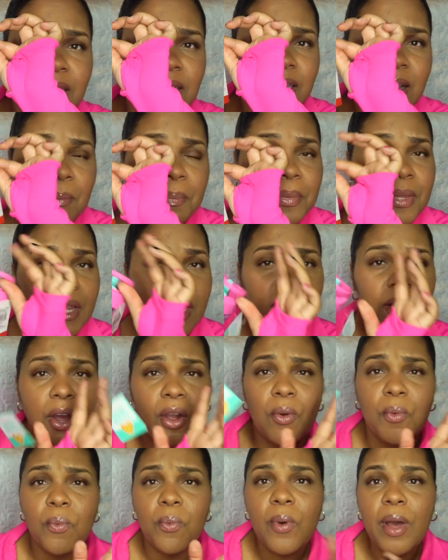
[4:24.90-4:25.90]
something
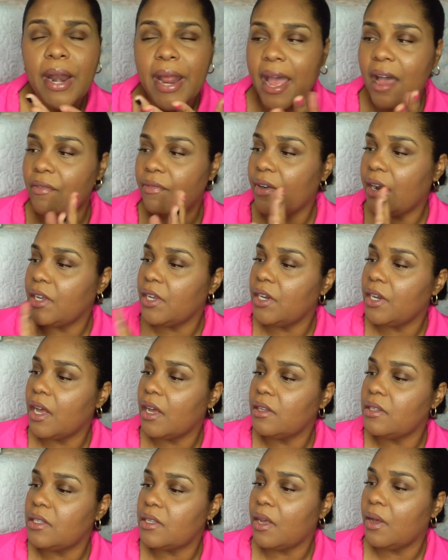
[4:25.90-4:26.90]
or whatever, you
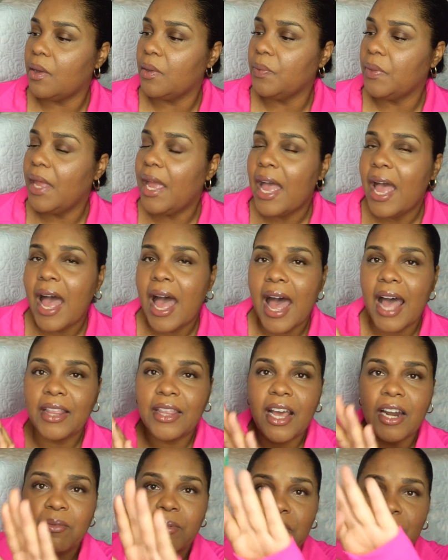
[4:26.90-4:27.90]
know. So I thought it